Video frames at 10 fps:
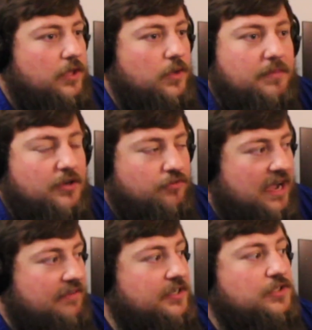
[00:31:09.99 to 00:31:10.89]
You can be
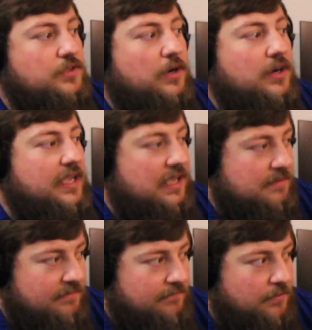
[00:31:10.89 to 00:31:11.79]
driving to work. It
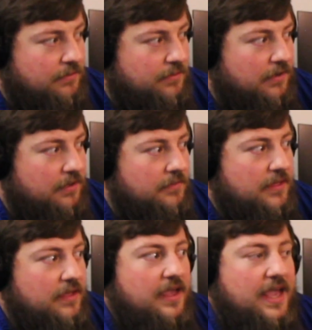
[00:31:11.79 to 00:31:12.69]
could be a phone call.
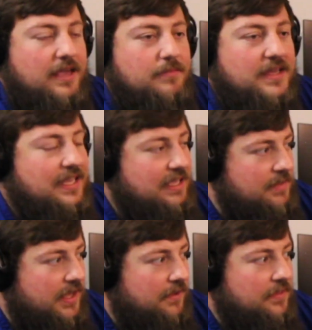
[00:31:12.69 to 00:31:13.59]
It can be an
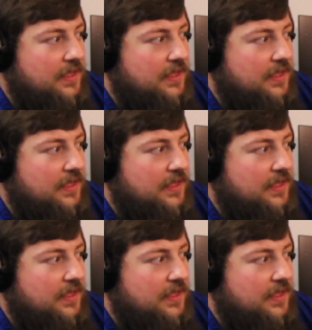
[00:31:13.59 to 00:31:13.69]
email.